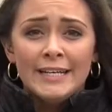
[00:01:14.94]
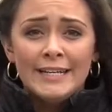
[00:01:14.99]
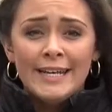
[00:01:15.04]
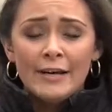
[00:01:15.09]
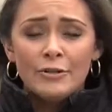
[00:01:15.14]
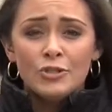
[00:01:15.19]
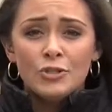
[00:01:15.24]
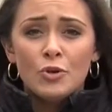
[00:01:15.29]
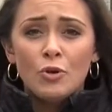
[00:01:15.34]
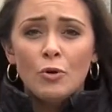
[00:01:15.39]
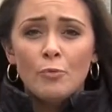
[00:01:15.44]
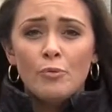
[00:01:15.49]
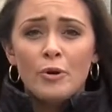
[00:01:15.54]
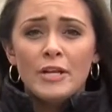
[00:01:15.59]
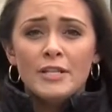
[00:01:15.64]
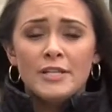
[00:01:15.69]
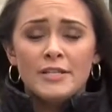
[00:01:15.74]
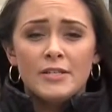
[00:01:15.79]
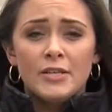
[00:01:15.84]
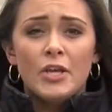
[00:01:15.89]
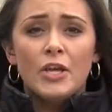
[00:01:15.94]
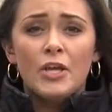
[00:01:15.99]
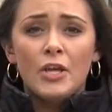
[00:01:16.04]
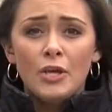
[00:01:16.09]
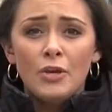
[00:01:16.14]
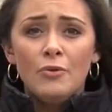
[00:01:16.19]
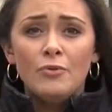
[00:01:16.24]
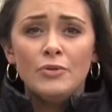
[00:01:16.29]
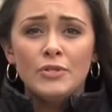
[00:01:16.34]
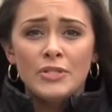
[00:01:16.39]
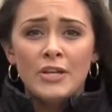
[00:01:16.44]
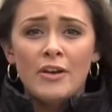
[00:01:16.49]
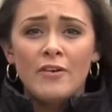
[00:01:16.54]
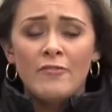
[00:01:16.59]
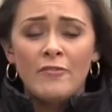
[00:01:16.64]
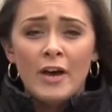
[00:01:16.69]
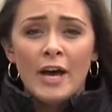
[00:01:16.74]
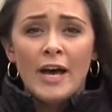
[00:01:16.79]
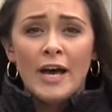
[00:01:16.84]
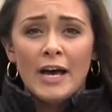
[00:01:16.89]
Now, Jacole Prince is accused
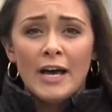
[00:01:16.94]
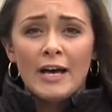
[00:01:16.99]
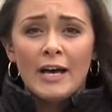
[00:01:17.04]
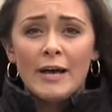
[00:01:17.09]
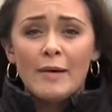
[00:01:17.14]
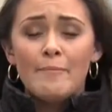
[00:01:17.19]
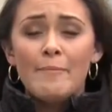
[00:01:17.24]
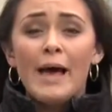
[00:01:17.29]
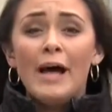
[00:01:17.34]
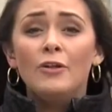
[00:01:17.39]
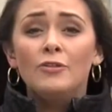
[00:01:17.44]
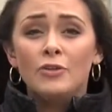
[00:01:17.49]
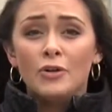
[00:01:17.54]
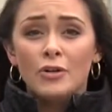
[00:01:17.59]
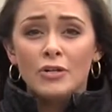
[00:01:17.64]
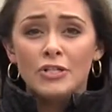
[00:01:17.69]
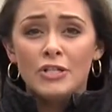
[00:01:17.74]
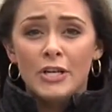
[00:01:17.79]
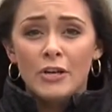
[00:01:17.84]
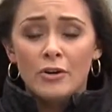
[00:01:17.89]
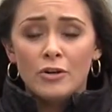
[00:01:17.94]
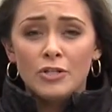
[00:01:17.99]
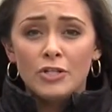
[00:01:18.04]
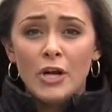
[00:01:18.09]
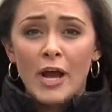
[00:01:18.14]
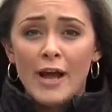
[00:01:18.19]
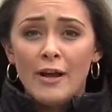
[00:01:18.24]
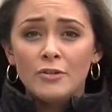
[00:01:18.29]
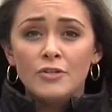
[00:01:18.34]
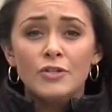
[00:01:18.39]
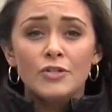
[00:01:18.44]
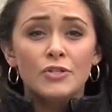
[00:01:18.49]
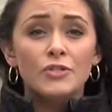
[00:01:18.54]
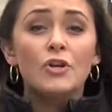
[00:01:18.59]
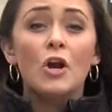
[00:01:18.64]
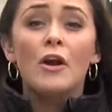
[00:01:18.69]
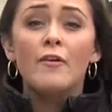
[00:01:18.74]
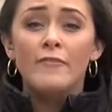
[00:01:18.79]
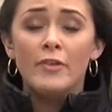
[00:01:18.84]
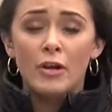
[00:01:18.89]
of uh, malnourishing her child,
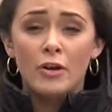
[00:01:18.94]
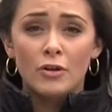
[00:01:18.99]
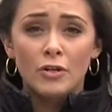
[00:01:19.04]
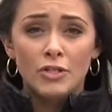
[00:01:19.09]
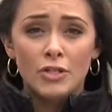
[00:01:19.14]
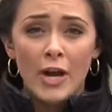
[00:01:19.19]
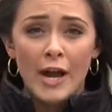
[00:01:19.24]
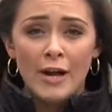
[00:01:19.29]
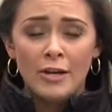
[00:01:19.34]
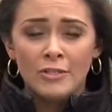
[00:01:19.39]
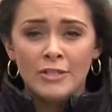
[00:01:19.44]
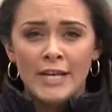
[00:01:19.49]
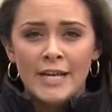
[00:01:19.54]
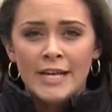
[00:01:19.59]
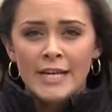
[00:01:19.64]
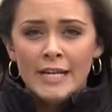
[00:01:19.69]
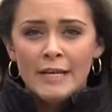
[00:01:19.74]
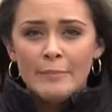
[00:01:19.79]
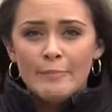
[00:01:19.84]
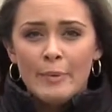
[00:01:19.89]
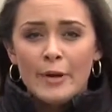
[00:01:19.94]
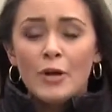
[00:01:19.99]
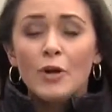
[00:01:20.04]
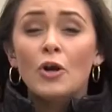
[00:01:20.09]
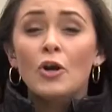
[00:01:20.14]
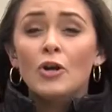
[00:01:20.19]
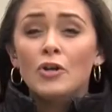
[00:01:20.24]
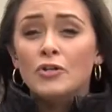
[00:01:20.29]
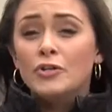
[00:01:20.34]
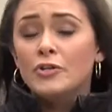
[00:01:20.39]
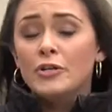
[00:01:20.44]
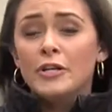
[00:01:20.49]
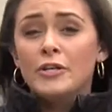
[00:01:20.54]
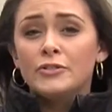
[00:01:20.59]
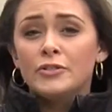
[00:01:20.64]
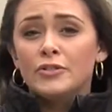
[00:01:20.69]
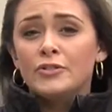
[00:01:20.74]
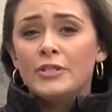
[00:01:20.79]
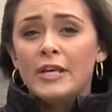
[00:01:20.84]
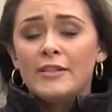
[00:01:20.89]
starving her child but her
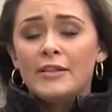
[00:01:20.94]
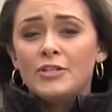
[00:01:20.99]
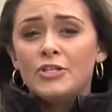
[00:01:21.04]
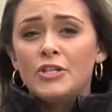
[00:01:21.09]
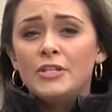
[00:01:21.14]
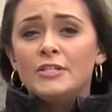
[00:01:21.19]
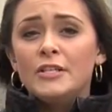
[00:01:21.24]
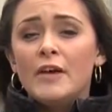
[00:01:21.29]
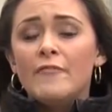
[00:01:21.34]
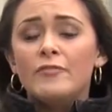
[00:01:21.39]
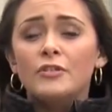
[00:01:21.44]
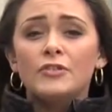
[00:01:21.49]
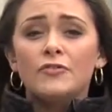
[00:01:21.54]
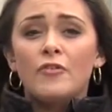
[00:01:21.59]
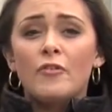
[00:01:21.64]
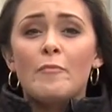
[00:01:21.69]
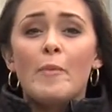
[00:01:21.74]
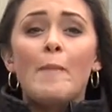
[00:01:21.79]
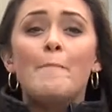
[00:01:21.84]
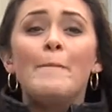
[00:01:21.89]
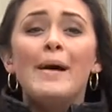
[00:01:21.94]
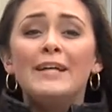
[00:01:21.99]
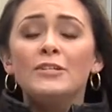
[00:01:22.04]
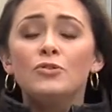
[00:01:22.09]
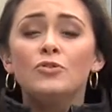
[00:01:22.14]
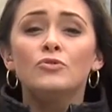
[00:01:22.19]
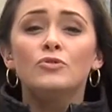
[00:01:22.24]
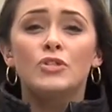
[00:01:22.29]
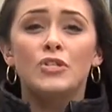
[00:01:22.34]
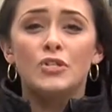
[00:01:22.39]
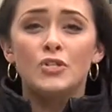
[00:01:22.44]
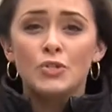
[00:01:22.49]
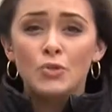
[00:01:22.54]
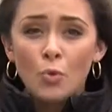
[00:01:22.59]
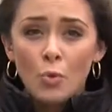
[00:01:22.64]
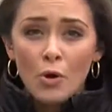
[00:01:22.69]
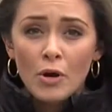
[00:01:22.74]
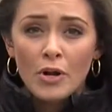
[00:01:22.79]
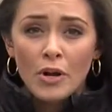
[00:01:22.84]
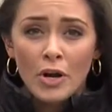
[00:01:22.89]
attorneys are saying that she suffers from a mental
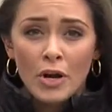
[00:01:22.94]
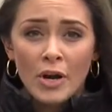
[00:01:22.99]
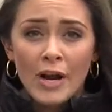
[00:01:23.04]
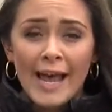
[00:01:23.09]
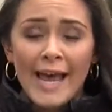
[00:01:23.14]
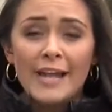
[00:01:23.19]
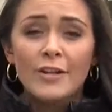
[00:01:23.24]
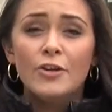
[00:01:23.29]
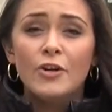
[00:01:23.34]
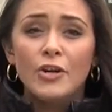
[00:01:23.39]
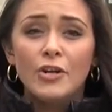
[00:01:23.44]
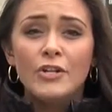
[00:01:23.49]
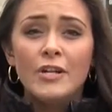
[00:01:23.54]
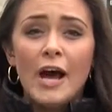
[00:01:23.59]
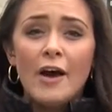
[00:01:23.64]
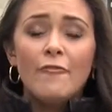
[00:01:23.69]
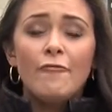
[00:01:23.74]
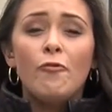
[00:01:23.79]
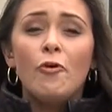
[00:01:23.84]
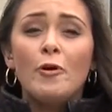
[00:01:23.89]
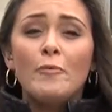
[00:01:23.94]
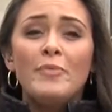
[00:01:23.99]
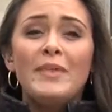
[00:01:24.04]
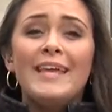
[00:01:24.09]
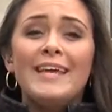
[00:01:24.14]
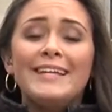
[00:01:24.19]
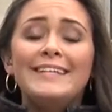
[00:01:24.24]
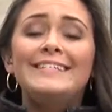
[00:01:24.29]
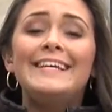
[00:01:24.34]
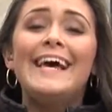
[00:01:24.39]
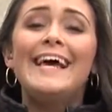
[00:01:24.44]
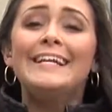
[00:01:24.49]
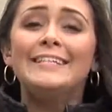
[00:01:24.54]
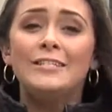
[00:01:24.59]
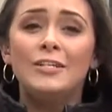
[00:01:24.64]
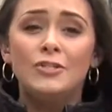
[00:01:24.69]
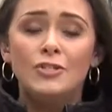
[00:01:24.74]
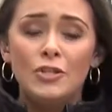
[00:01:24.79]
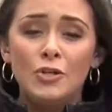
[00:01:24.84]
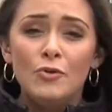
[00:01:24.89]
disorder and could not form the intent
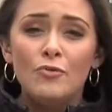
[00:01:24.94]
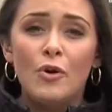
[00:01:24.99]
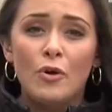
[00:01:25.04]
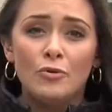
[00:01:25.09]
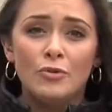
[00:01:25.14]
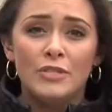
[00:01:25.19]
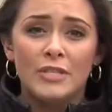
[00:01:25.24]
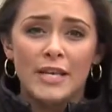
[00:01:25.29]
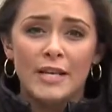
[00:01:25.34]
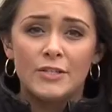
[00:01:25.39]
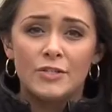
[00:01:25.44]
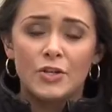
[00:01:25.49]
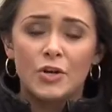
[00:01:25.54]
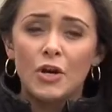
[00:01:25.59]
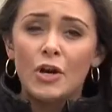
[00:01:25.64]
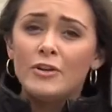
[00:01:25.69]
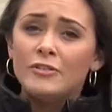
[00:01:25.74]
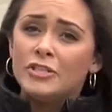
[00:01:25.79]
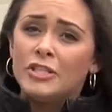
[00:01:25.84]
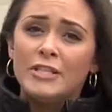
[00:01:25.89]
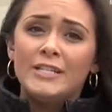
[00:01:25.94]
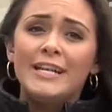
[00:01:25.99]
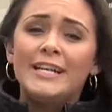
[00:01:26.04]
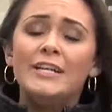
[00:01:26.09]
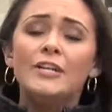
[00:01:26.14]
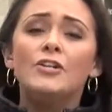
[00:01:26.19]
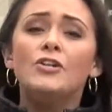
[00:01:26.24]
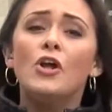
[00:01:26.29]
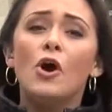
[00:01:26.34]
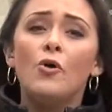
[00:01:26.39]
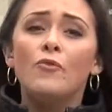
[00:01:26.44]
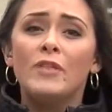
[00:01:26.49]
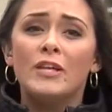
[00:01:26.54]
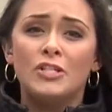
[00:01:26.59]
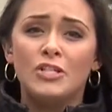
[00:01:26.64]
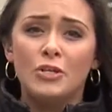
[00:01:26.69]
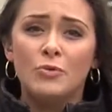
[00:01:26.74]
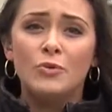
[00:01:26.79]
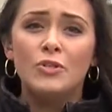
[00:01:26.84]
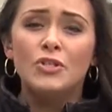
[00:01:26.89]
to do those things to her, and she didn't know
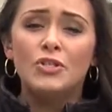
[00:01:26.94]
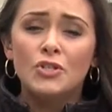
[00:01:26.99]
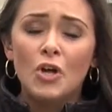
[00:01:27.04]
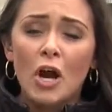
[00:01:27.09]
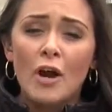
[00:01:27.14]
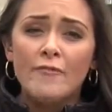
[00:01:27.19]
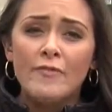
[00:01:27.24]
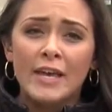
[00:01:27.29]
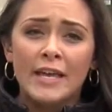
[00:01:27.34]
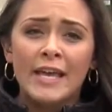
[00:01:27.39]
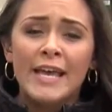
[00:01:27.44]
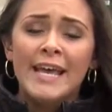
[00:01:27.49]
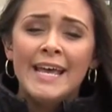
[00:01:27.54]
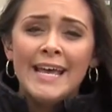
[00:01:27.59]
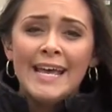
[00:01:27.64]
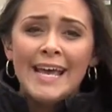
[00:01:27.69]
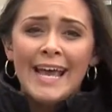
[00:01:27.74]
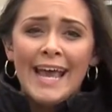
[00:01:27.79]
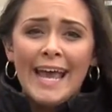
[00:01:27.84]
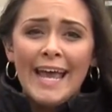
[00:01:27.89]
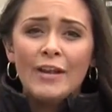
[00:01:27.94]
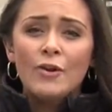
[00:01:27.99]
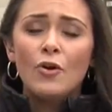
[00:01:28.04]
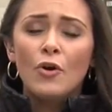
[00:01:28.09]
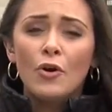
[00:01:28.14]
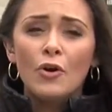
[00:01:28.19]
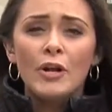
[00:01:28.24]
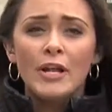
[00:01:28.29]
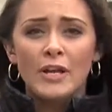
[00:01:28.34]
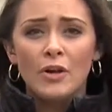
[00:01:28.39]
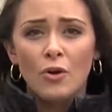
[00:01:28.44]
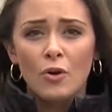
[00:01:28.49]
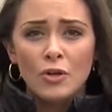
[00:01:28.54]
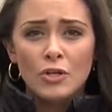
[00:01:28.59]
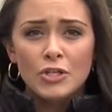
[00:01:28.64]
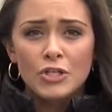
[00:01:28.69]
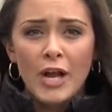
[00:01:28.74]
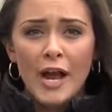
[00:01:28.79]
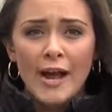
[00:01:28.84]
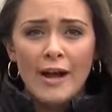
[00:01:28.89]
that she was starving and hurting her
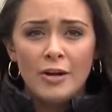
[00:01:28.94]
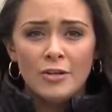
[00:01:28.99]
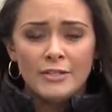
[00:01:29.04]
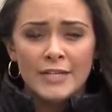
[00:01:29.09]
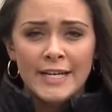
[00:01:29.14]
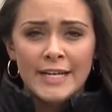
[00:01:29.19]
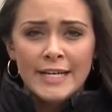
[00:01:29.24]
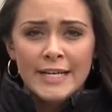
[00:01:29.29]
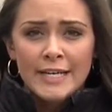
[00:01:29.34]
child.